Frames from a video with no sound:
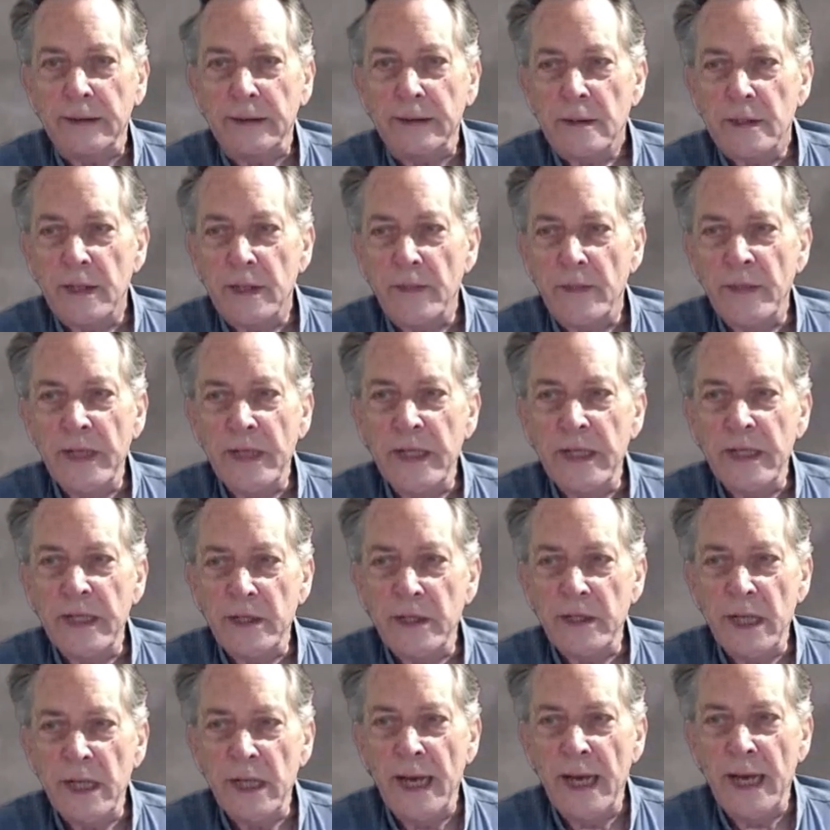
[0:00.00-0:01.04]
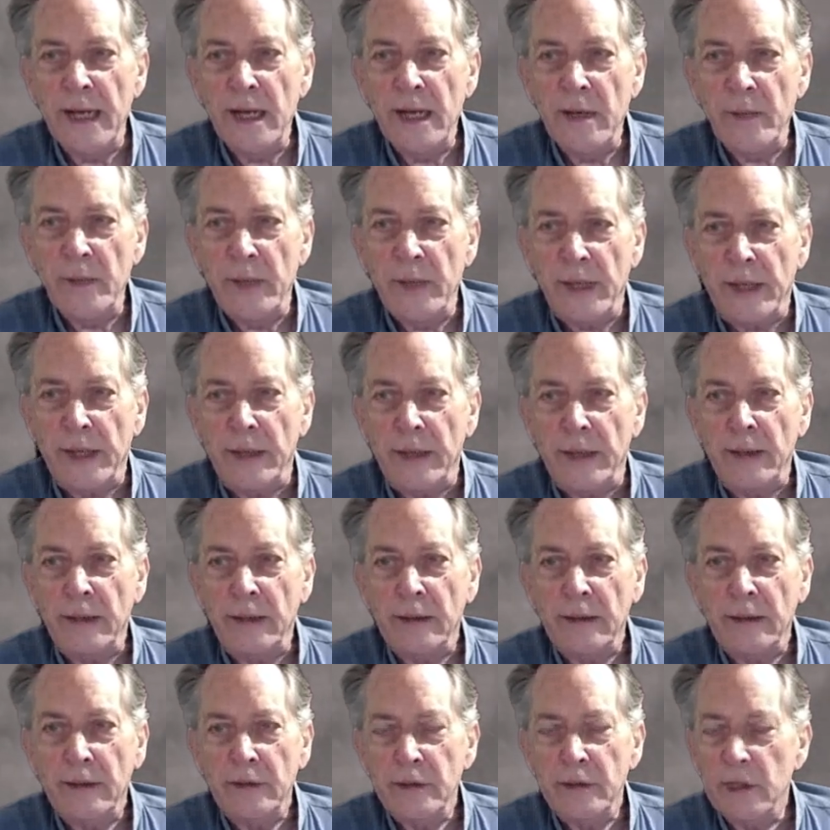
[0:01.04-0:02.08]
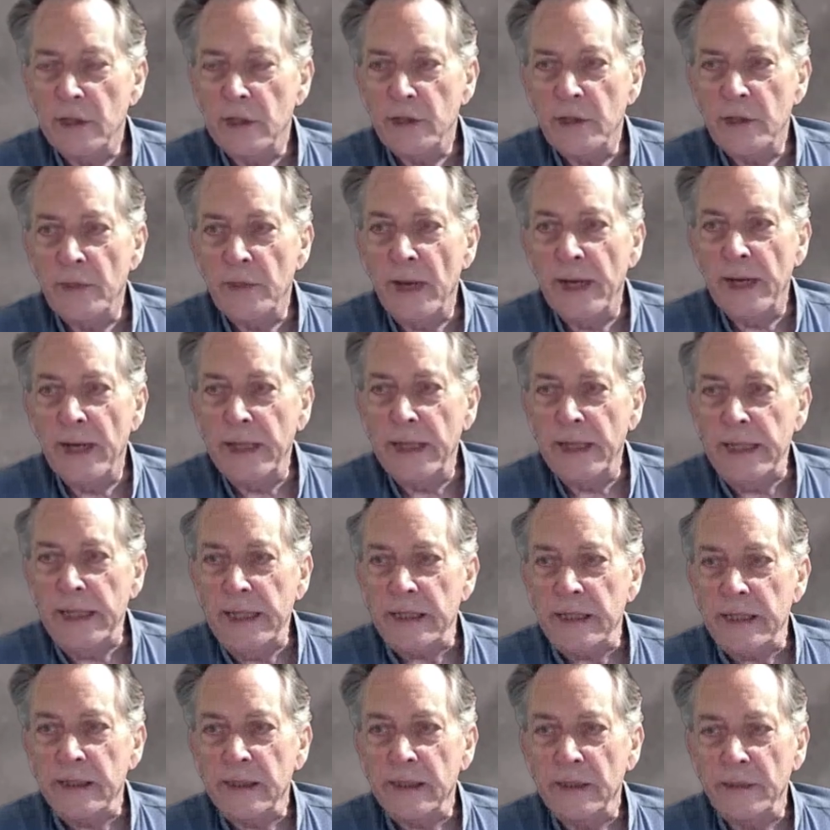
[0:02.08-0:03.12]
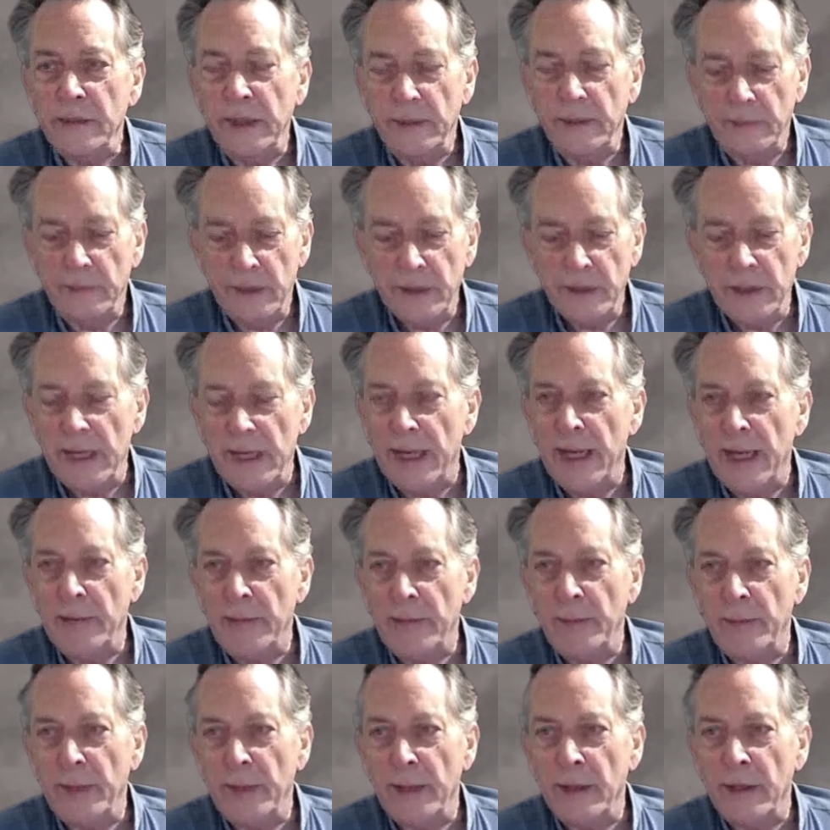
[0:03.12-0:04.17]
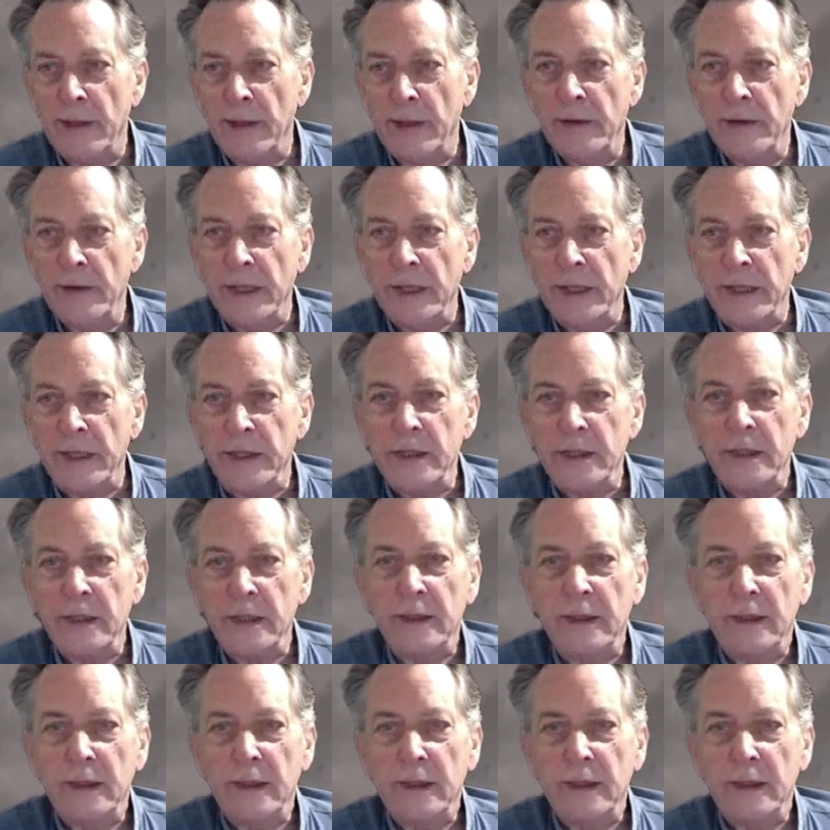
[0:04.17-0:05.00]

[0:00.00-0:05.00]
Something doesn't add up here. Just about heat. I mean, it doesn't add up about a lot of things.